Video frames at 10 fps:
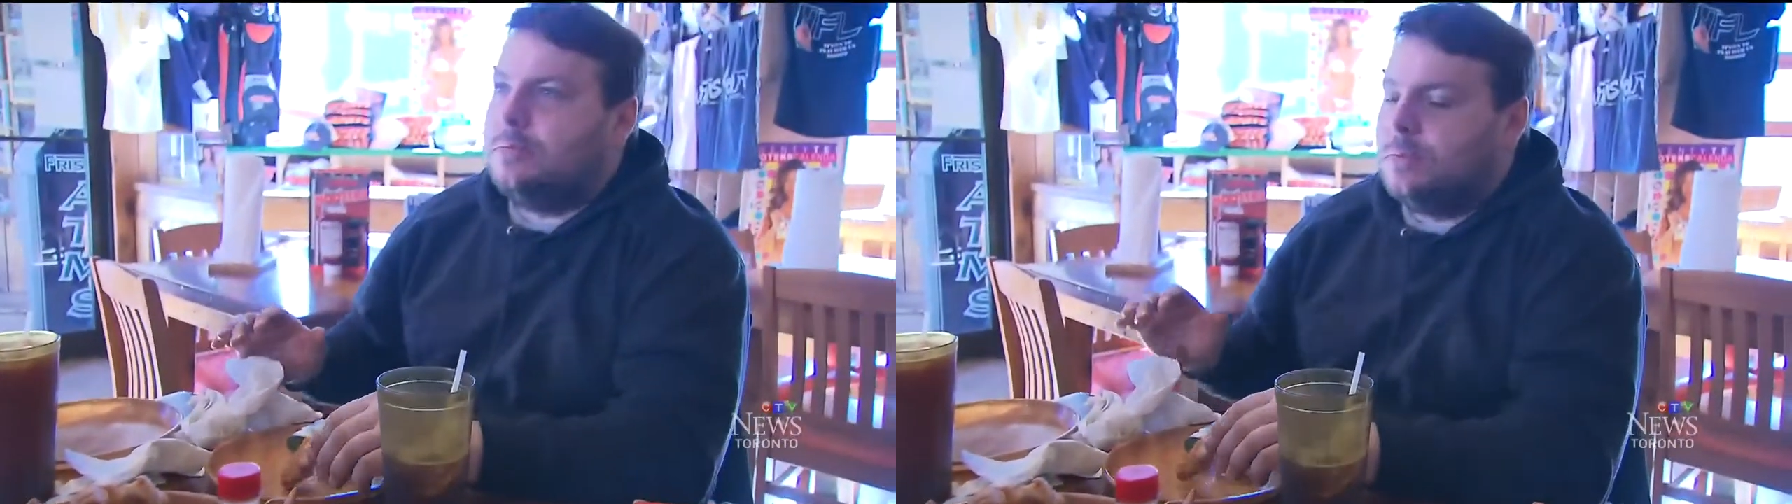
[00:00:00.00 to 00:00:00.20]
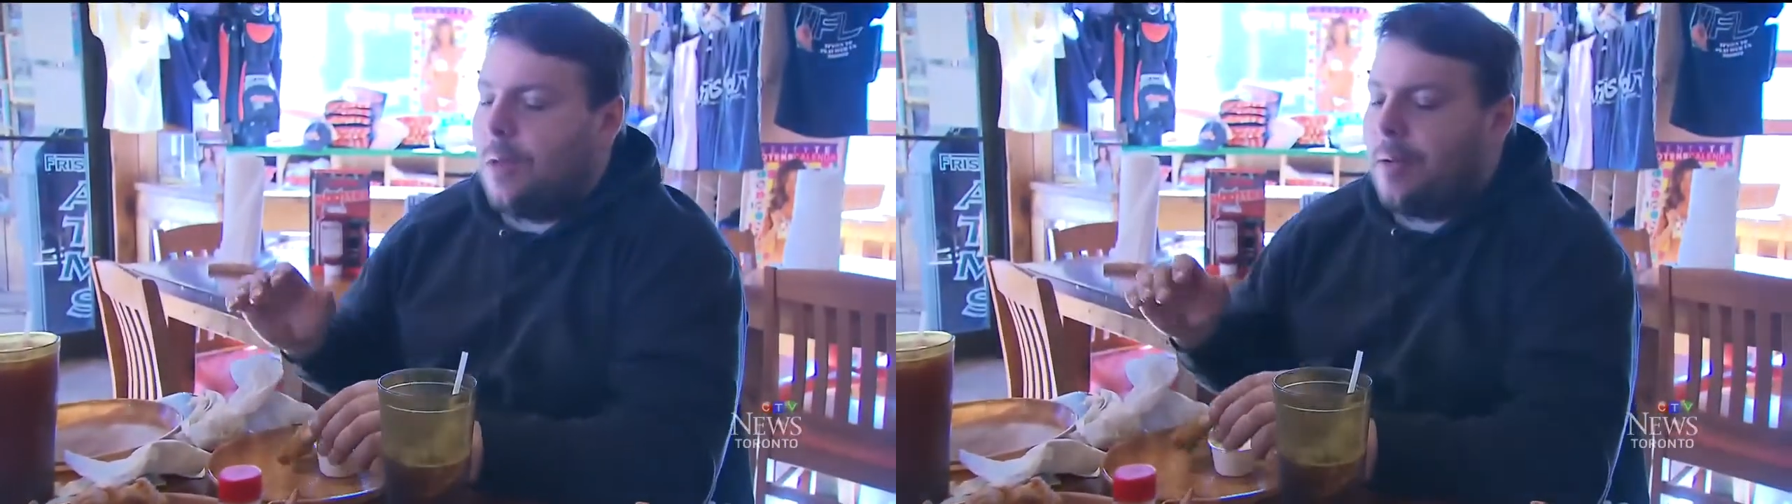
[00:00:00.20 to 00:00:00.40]

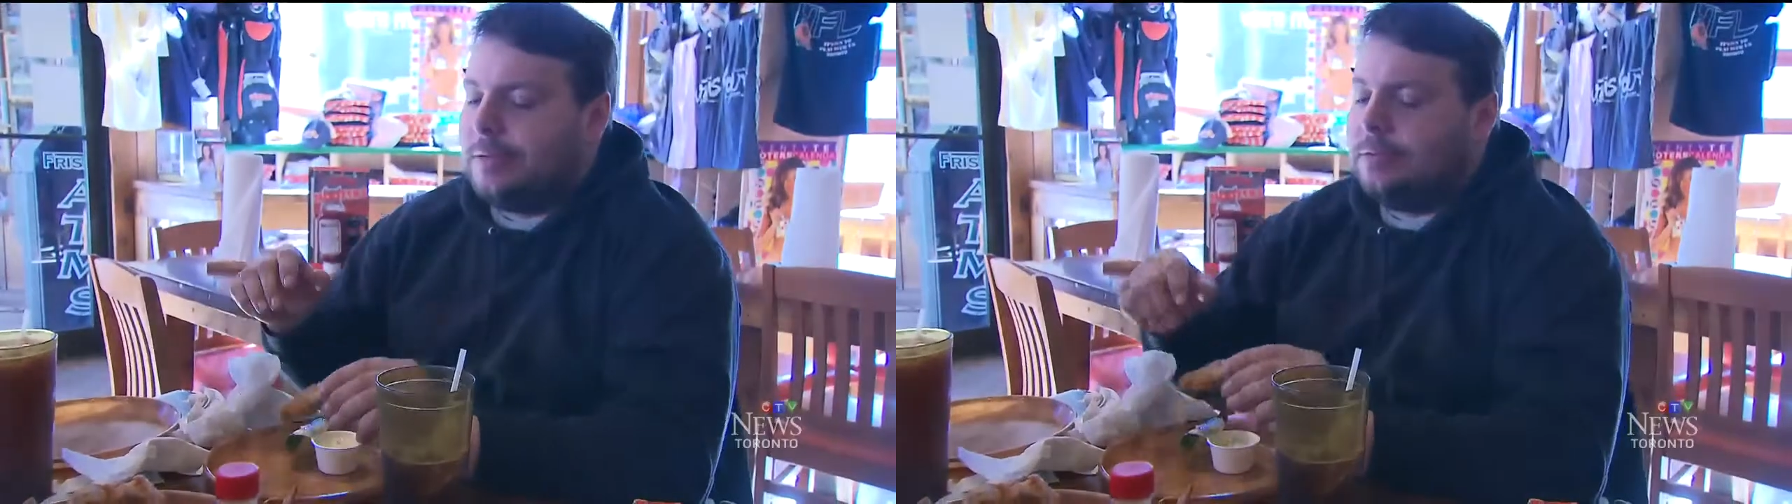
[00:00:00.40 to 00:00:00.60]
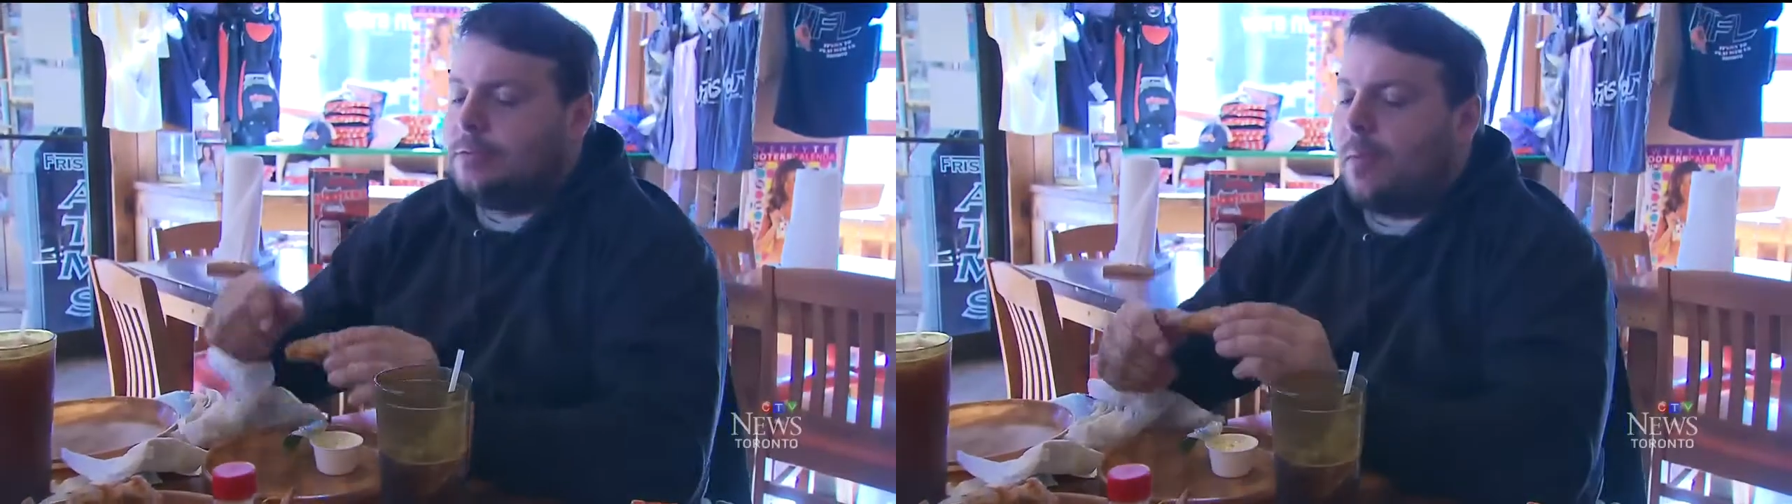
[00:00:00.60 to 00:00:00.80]
going through
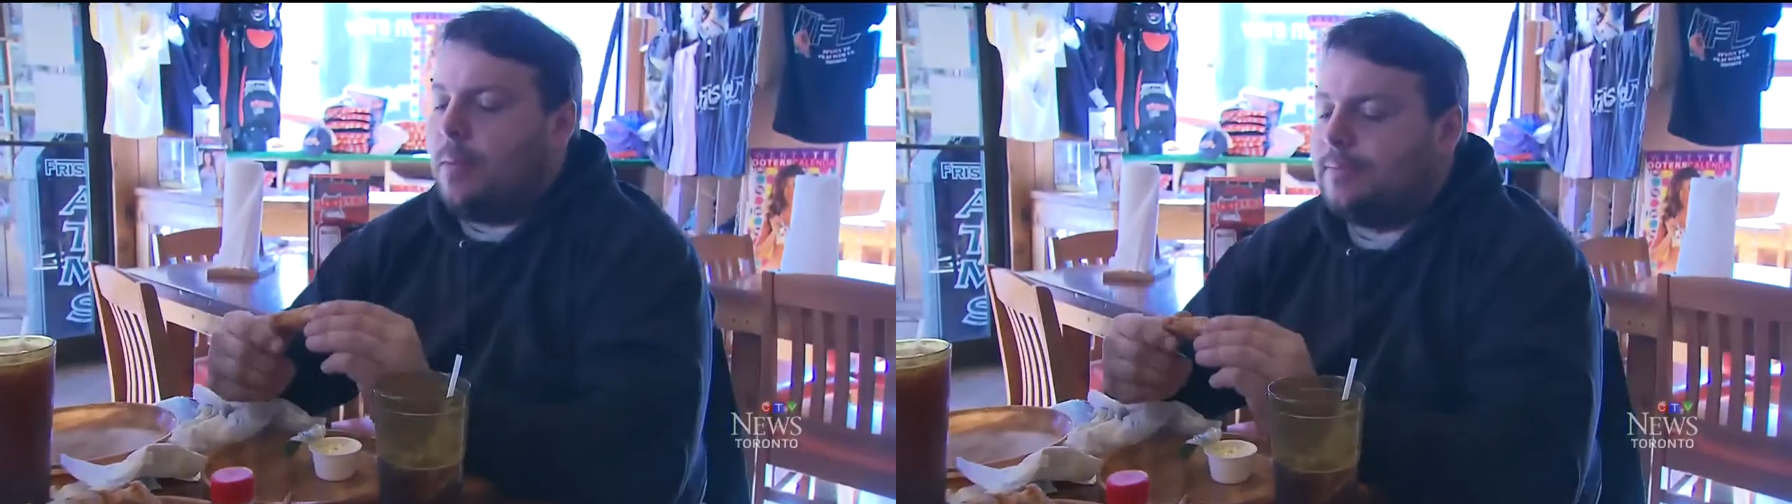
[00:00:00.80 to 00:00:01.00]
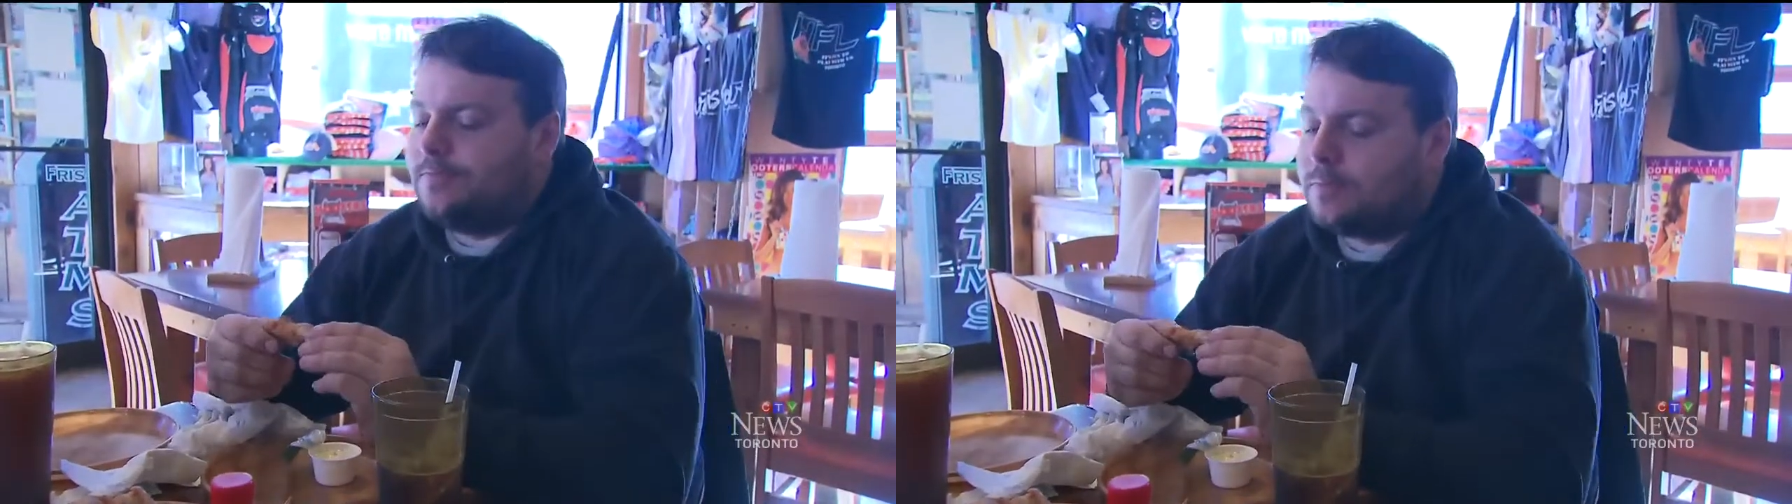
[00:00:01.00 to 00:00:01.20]
your
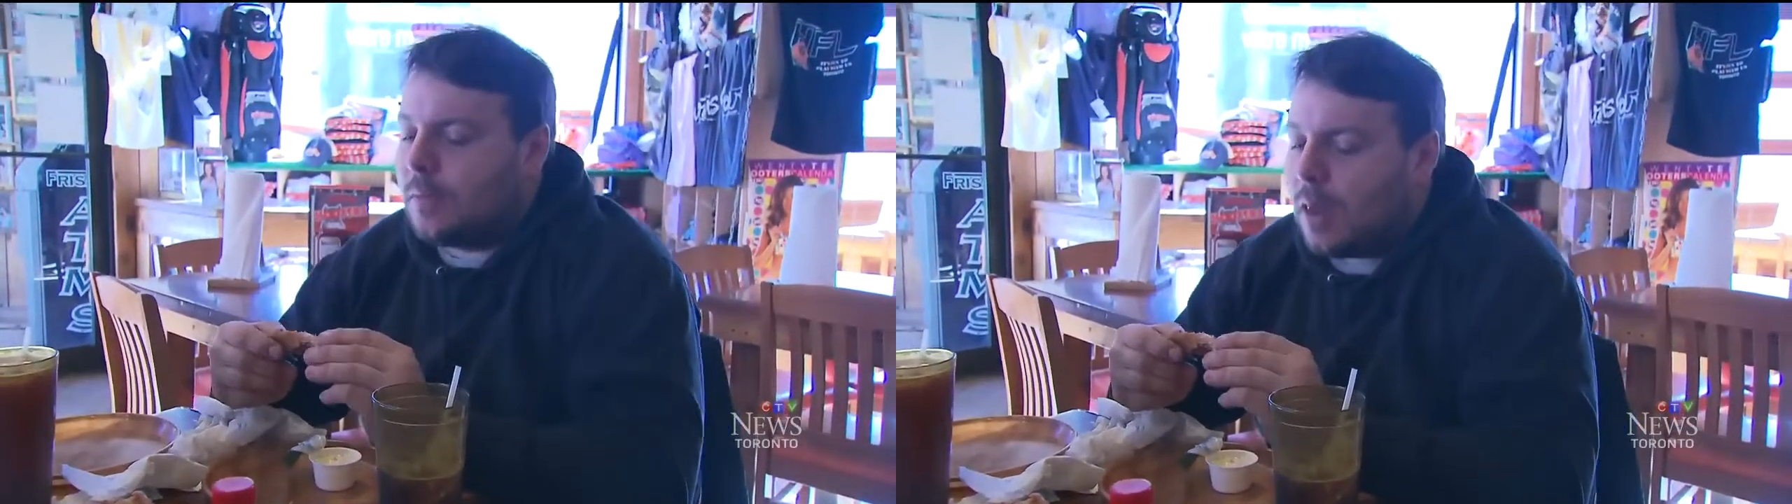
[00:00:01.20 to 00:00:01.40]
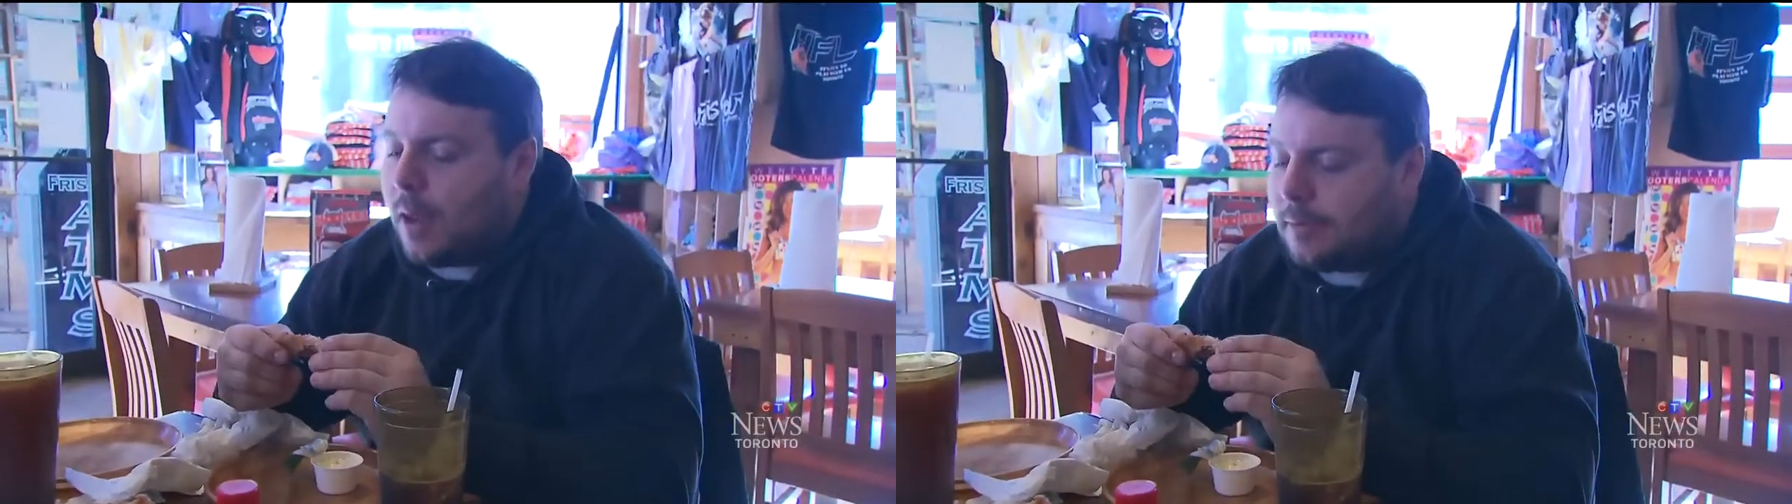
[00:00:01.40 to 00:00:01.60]
body to
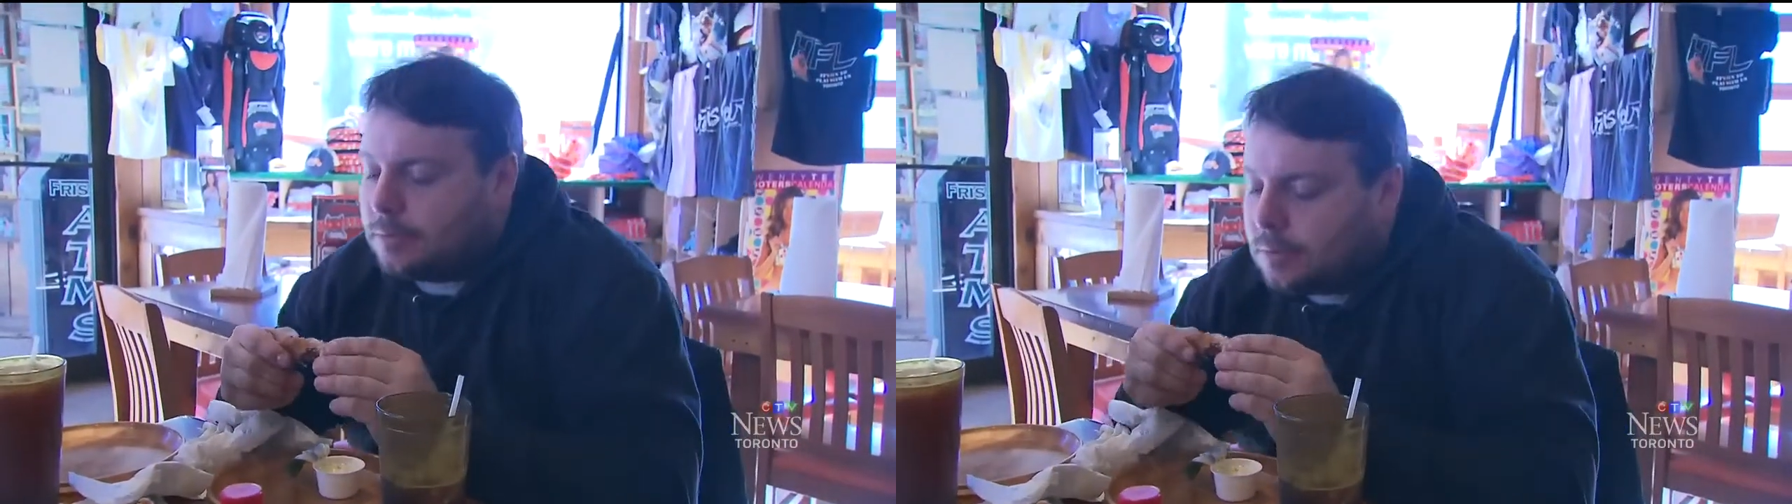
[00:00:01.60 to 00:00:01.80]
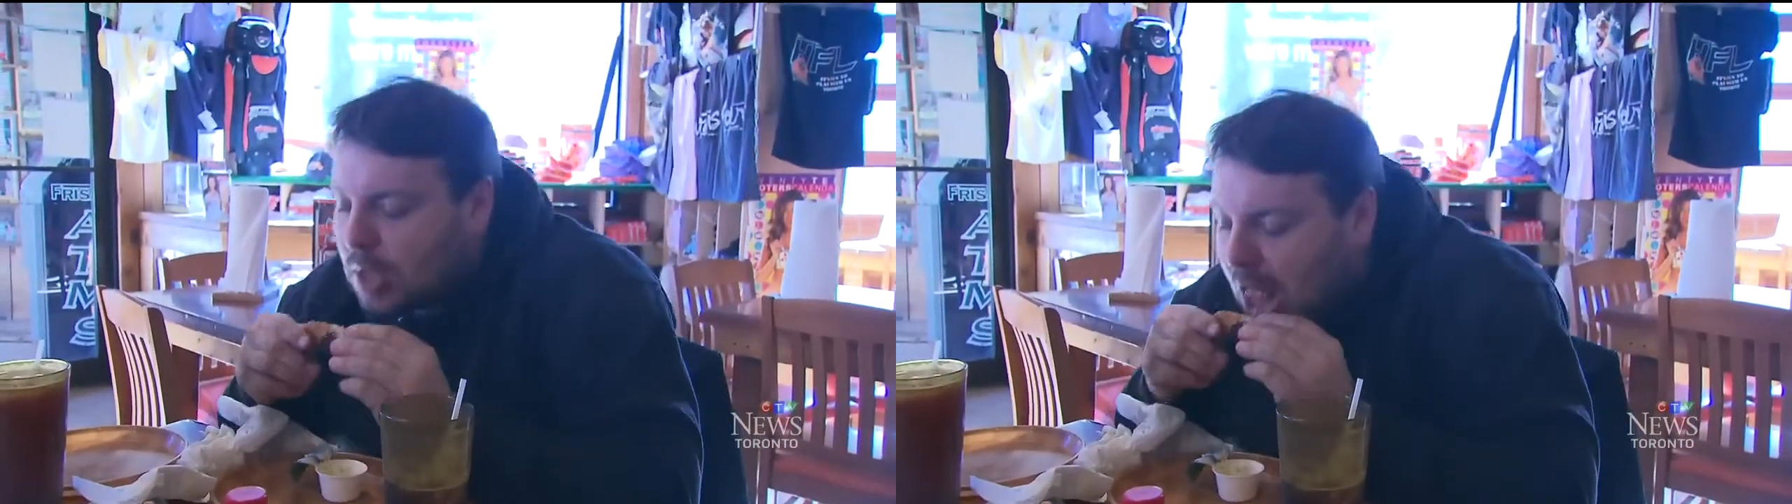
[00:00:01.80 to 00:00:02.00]
tell your
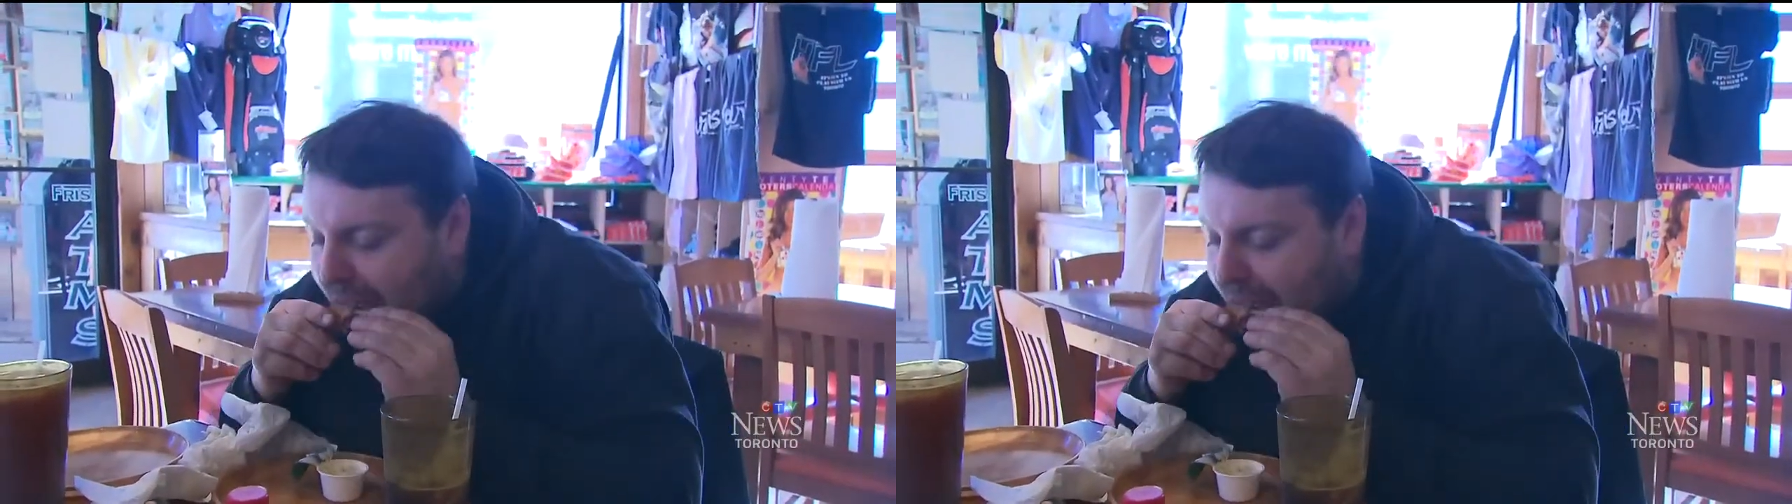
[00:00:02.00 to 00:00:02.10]
brain that you're